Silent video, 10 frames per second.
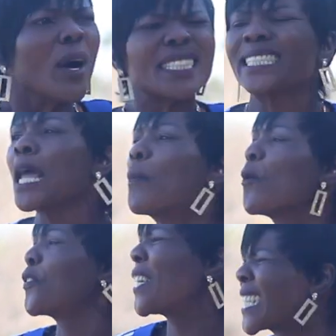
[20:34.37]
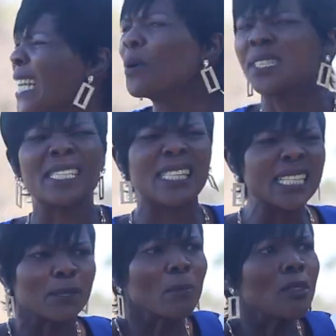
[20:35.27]
what type of a child is
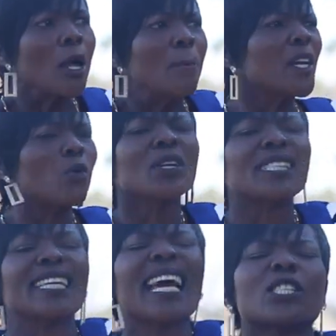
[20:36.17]
this, because they